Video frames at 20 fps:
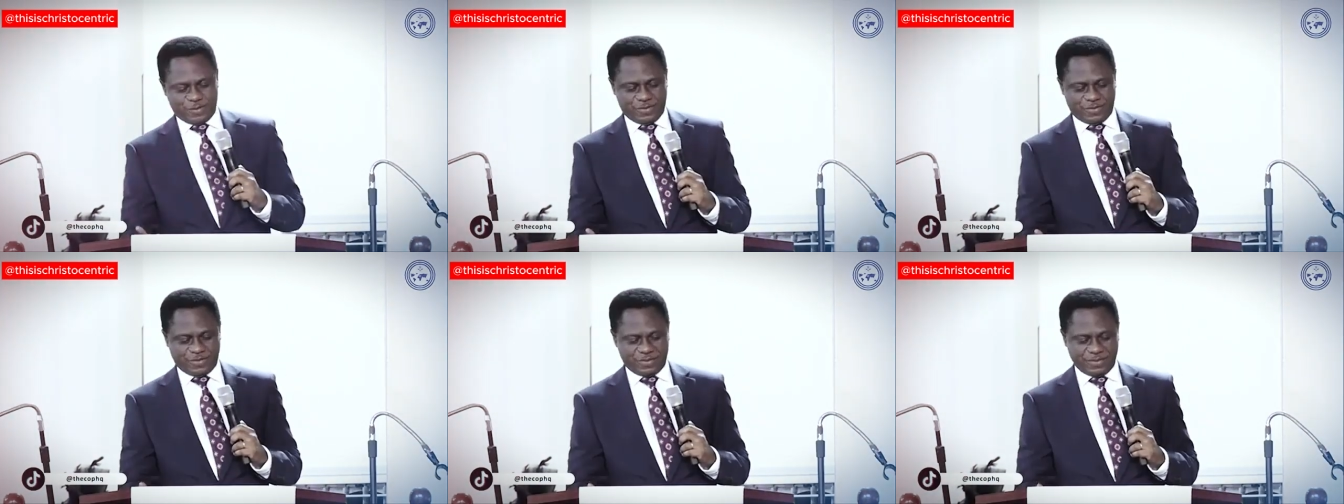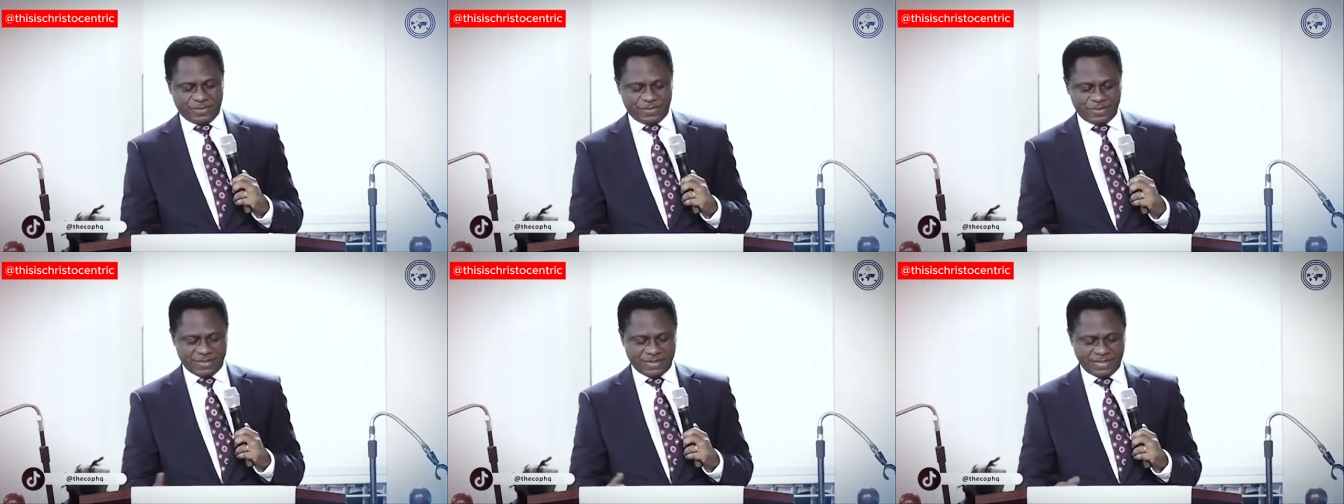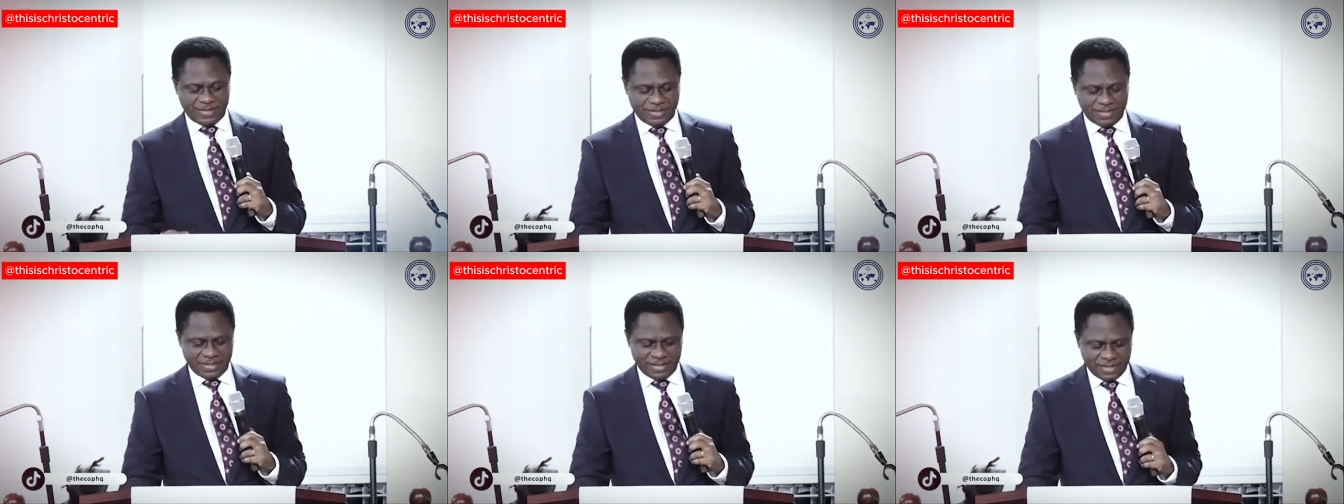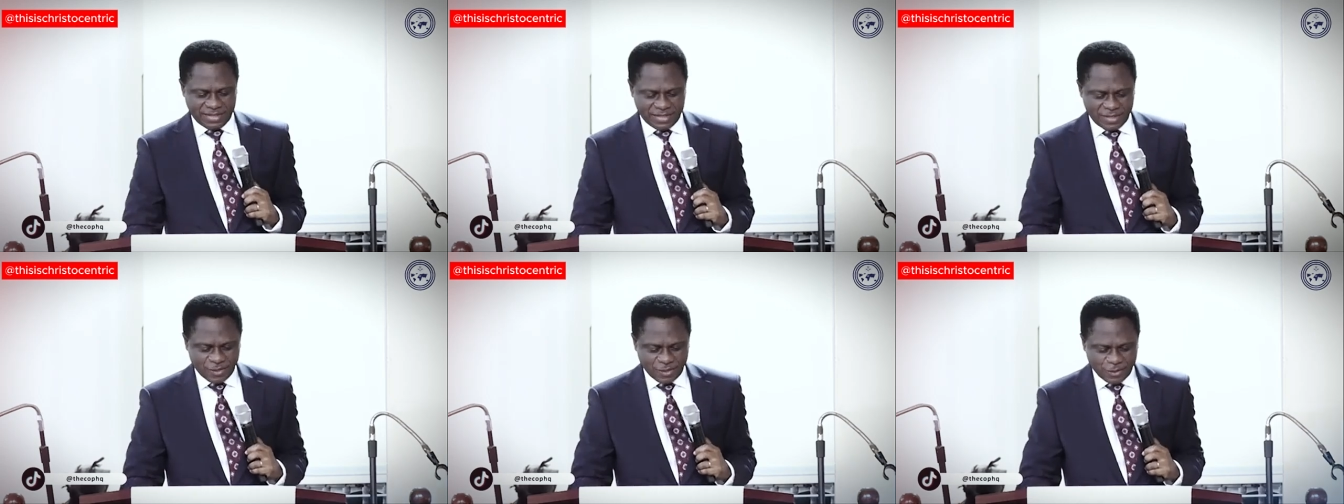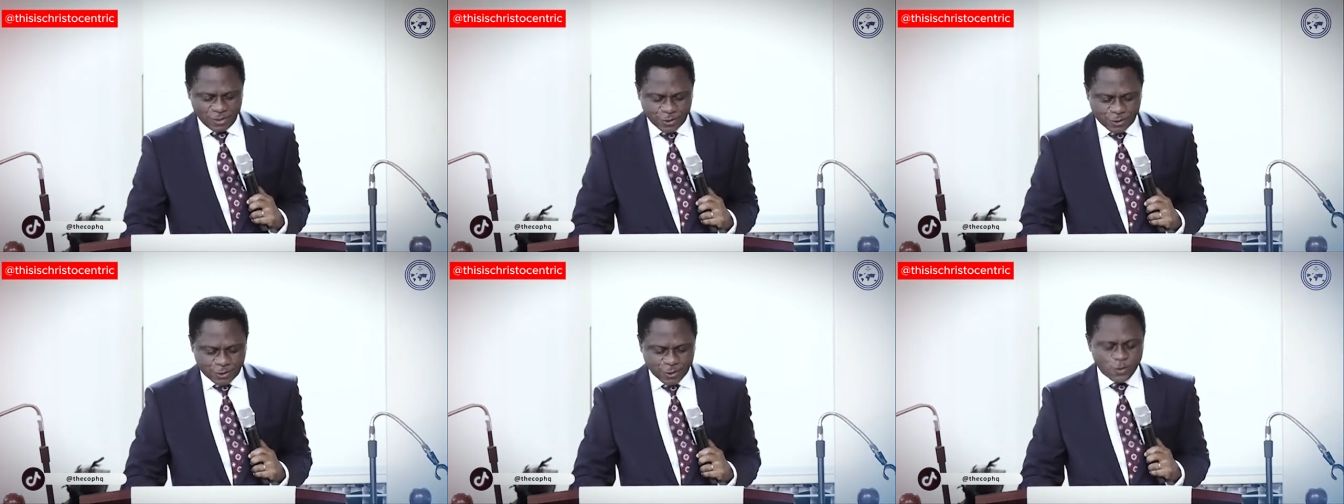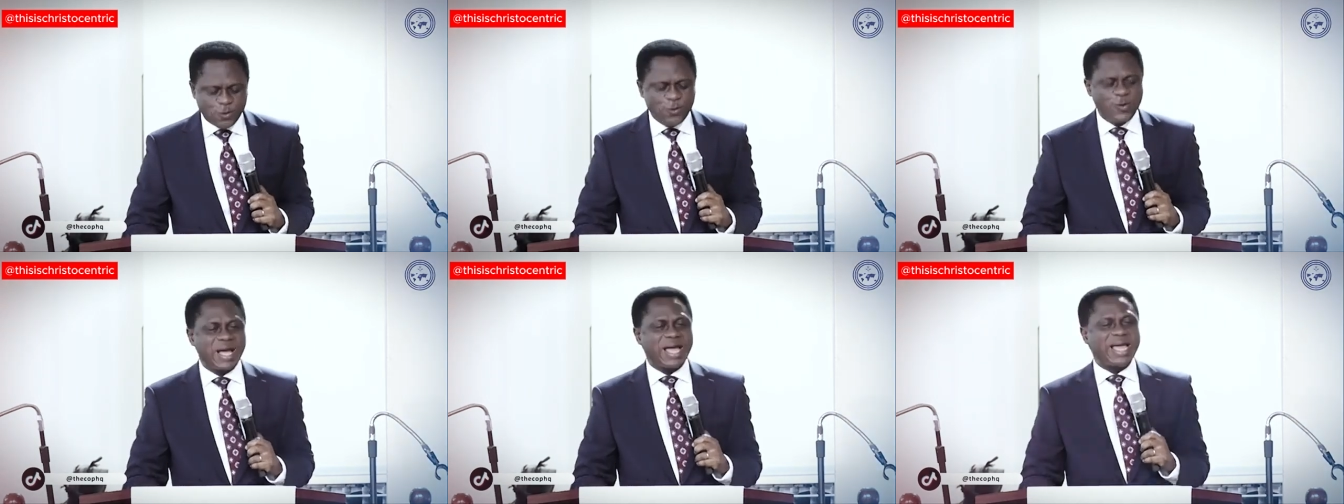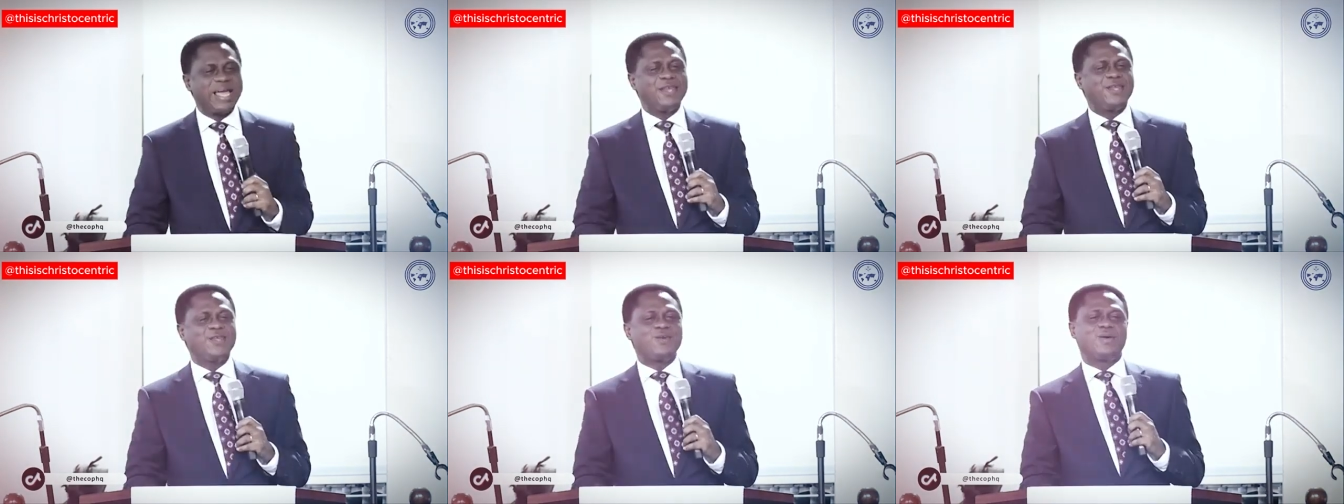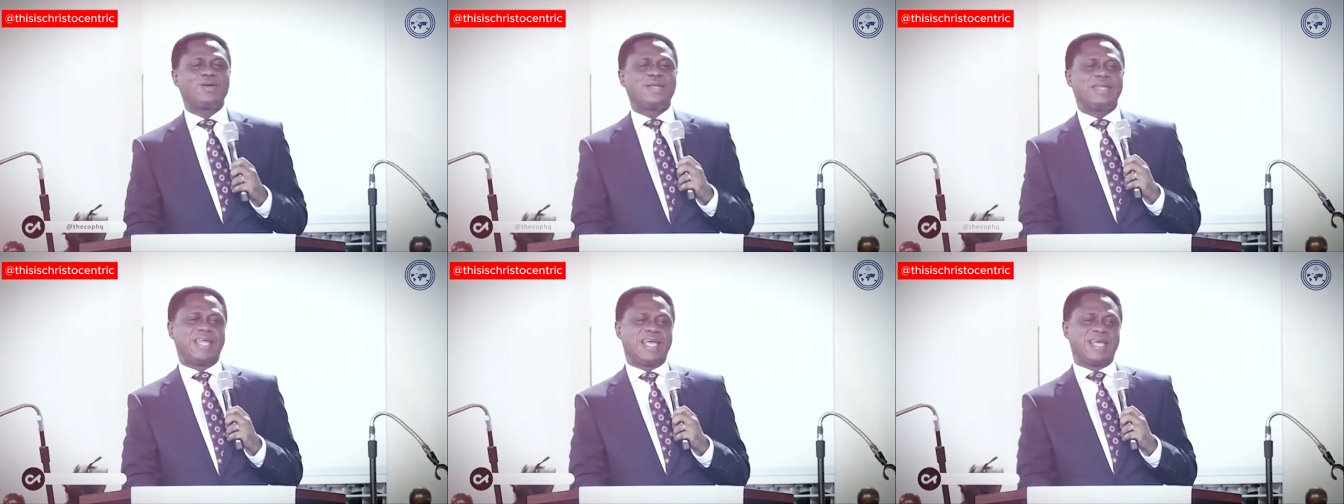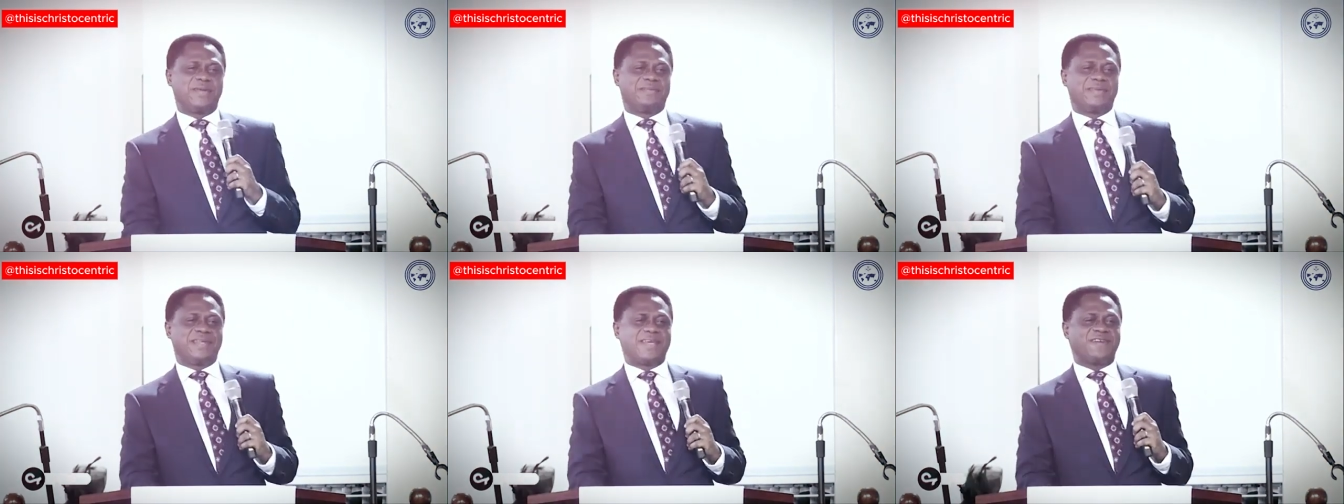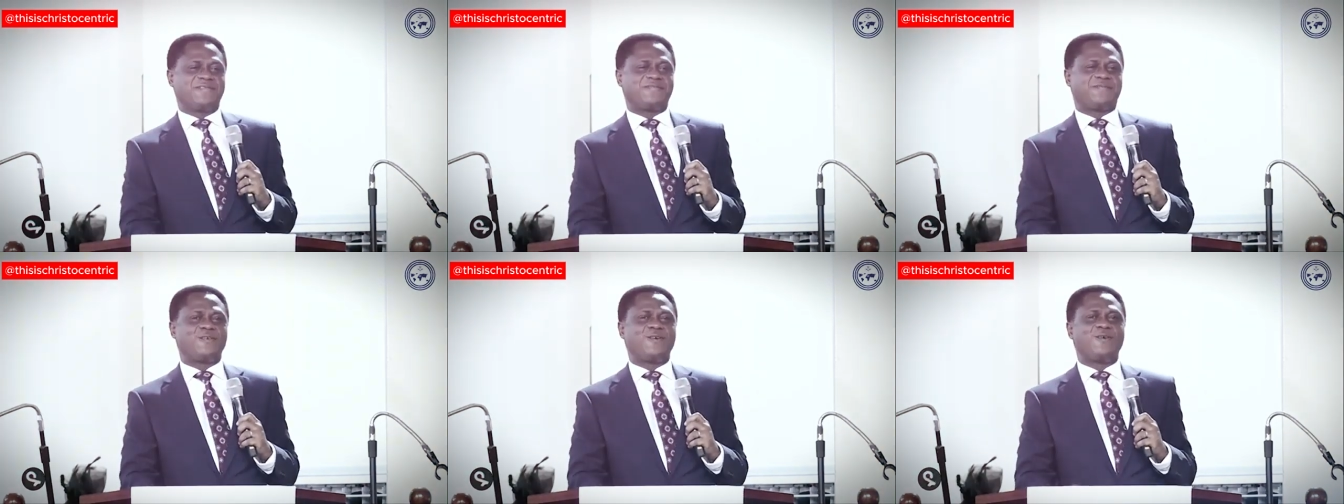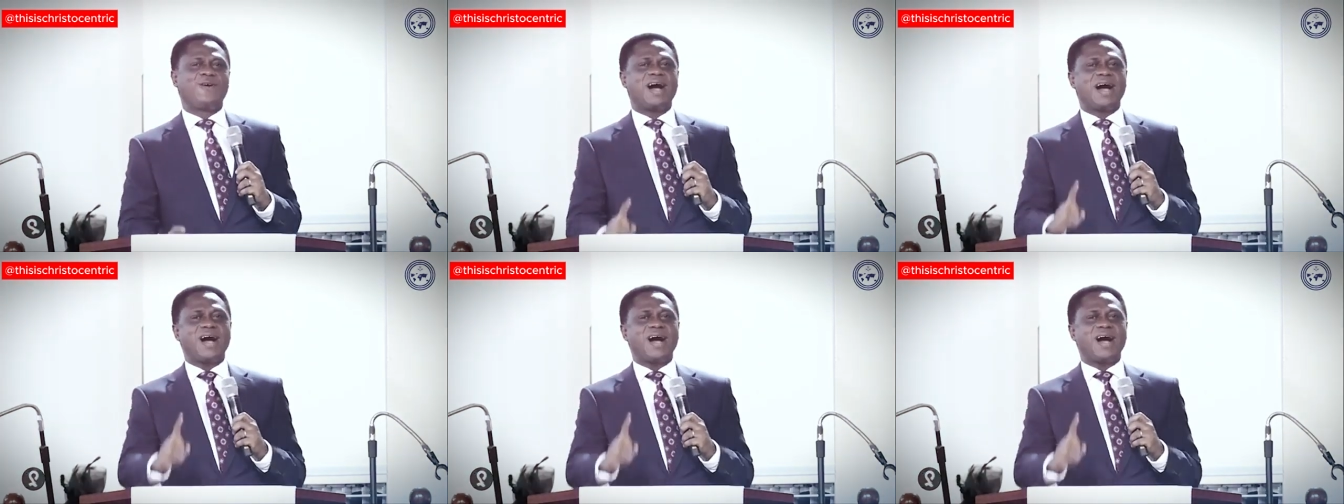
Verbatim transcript: you. You and your name, therefore,